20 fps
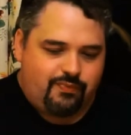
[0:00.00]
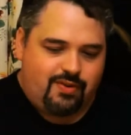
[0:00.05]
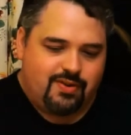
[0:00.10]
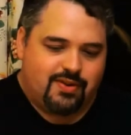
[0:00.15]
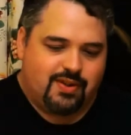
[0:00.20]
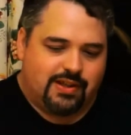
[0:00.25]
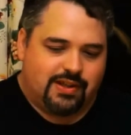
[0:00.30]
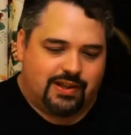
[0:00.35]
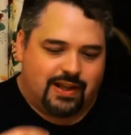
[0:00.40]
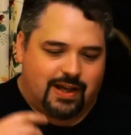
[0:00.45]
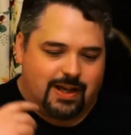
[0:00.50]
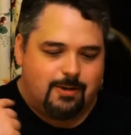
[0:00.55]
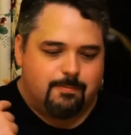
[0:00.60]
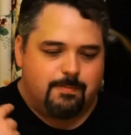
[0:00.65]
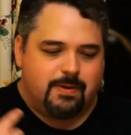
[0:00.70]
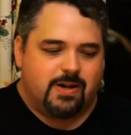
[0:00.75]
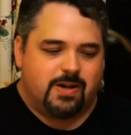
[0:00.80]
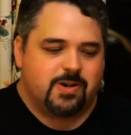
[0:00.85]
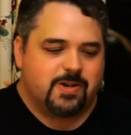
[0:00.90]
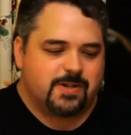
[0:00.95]
The light
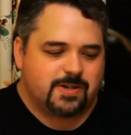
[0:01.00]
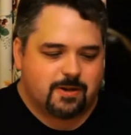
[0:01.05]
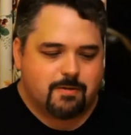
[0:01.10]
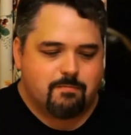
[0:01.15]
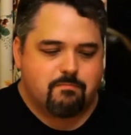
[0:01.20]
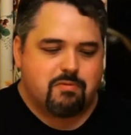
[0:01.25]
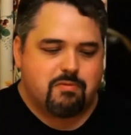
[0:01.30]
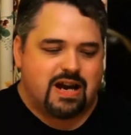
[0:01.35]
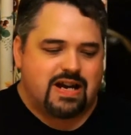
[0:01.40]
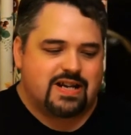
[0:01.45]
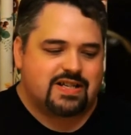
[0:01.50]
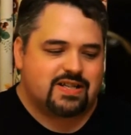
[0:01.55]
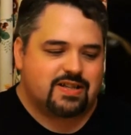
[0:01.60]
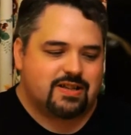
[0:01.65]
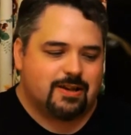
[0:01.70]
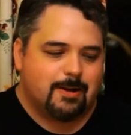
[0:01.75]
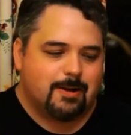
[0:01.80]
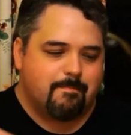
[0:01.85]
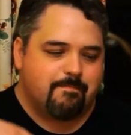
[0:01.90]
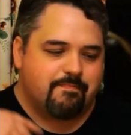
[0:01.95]
beer doesn't match
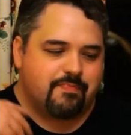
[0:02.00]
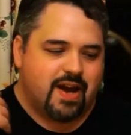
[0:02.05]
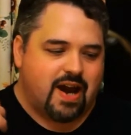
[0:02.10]
that